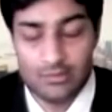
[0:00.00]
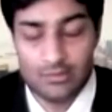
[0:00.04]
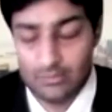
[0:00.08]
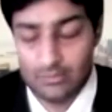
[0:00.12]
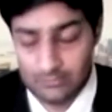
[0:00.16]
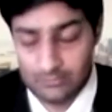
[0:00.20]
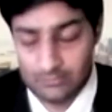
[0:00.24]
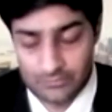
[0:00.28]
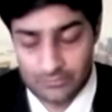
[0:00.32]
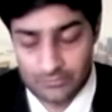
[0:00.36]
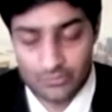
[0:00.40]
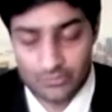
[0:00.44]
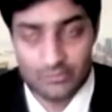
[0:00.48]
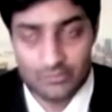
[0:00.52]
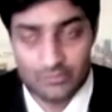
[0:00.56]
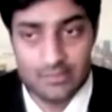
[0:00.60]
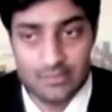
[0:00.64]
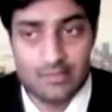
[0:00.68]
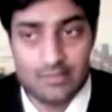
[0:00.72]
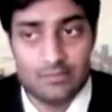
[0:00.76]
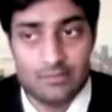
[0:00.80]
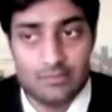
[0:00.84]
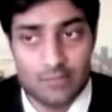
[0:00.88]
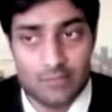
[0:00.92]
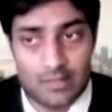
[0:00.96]
so the
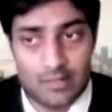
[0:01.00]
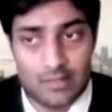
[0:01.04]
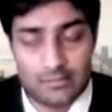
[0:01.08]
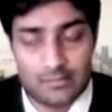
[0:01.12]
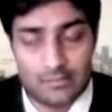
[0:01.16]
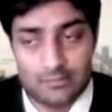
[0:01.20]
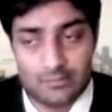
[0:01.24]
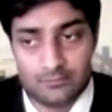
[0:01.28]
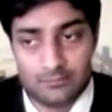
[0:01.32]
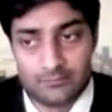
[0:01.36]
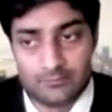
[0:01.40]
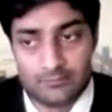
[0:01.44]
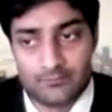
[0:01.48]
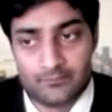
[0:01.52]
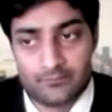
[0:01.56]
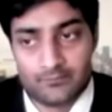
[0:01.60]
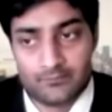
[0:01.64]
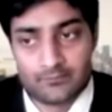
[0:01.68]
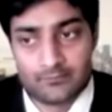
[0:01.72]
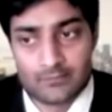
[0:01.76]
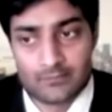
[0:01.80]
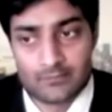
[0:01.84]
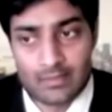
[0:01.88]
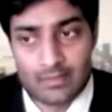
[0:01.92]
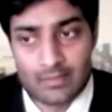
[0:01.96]
Indian market,
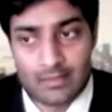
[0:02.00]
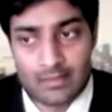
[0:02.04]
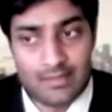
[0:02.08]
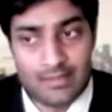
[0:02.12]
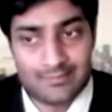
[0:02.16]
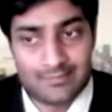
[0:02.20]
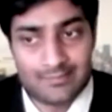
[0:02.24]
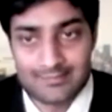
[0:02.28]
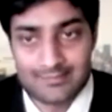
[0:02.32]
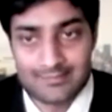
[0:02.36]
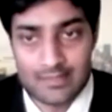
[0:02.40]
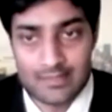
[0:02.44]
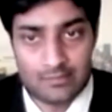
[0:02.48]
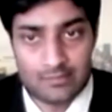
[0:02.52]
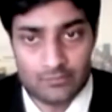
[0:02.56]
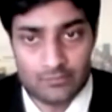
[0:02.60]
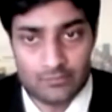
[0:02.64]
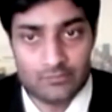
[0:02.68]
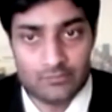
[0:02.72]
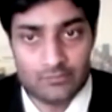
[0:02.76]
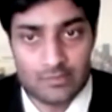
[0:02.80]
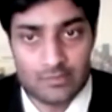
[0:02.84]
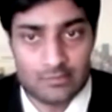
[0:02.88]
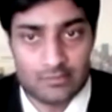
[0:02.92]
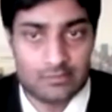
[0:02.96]
it's
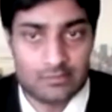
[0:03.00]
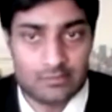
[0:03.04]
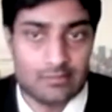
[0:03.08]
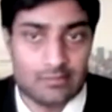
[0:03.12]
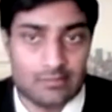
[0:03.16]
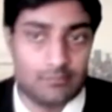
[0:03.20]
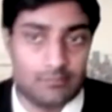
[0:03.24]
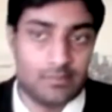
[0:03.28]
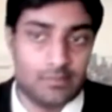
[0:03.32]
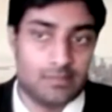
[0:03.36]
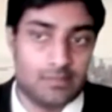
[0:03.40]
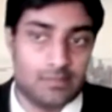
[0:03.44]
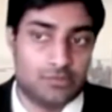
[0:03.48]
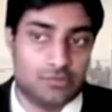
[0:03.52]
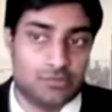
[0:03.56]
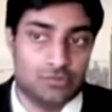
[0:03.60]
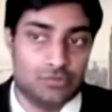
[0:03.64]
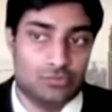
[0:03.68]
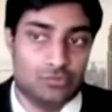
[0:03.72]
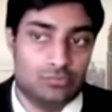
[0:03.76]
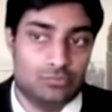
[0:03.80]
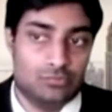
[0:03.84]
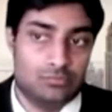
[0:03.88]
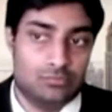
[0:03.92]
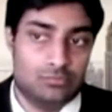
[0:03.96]
90% compared
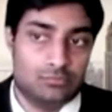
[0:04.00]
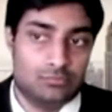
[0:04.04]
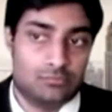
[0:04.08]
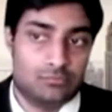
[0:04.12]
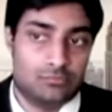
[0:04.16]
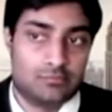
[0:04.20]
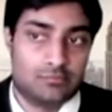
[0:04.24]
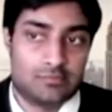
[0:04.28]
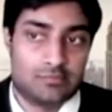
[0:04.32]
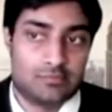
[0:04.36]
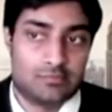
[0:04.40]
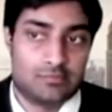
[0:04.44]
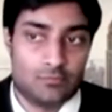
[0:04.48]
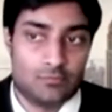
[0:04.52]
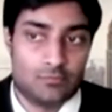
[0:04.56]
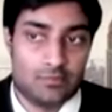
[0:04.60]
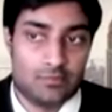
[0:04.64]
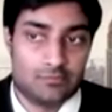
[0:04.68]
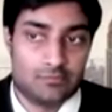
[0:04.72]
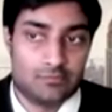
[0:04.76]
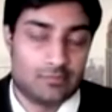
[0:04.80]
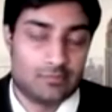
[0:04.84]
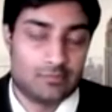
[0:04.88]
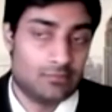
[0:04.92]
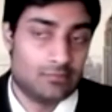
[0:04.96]
to something
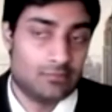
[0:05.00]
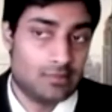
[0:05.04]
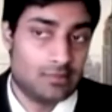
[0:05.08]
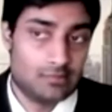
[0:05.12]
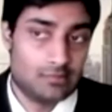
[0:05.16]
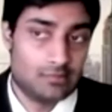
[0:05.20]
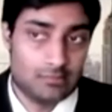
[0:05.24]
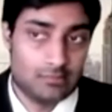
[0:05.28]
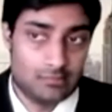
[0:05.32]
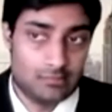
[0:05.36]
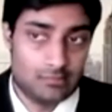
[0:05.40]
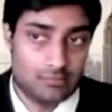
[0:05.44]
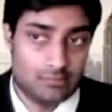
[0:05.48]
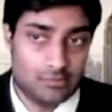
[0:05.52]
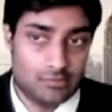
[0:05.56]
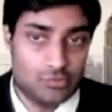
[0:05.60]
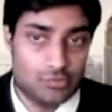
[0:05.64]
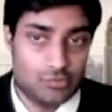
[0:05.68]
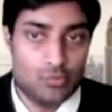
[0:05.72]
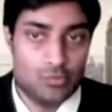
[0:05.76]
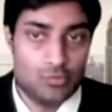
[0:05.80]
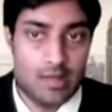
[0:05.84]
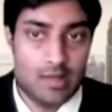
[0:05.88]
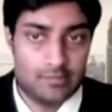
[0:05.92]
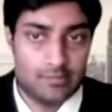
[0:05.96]
like the
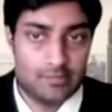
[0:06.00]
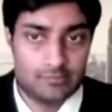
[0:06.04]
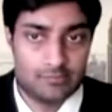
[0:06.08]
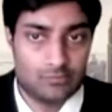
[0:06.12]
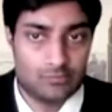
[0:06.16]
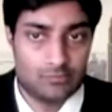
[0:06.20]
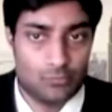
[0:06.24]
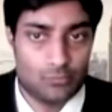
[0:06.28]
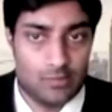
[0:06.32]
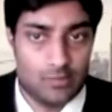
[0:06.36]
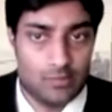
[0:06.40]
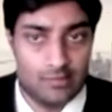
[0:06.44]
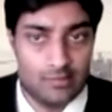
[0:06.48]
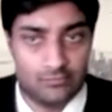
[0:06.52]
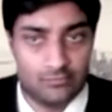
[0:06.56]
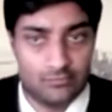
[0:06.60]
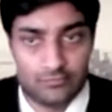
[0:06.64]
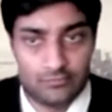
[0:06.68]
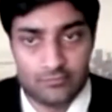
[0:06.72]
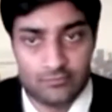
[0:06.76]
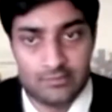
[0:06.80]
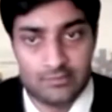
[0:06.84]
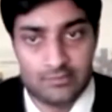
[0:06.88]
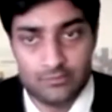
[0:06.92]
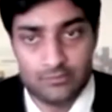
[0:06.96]
US, where
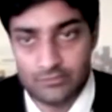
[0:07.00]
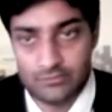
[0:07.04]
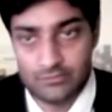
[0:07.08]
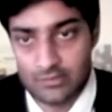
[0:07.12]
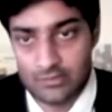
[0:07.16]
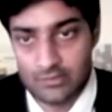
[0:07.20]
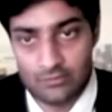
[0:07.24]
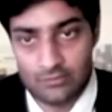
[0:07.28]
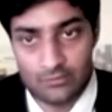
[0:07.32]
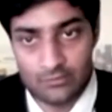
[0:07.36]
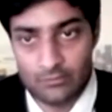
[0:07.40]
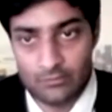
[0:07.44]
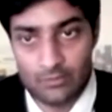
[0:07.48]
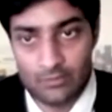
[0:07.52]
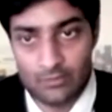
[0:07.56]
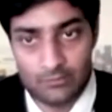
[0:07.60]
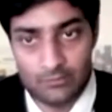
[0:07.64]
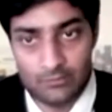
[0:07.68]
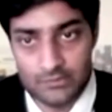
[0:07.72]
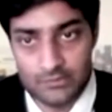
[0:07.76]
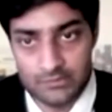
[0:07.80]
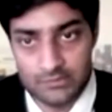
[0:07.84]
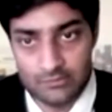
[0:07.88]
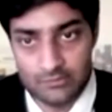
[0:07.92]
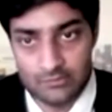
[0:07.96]
50% of the
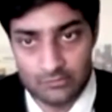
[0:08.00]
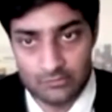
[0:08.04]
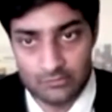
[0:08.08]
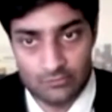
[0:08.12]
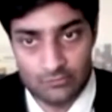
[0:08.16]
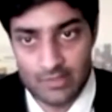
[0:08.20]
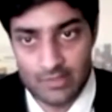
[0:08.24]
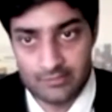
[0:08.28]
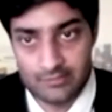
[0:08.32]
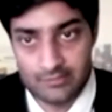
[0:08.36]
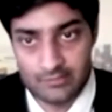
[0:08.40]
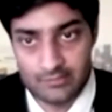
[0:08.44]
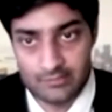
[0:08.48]
population is invested.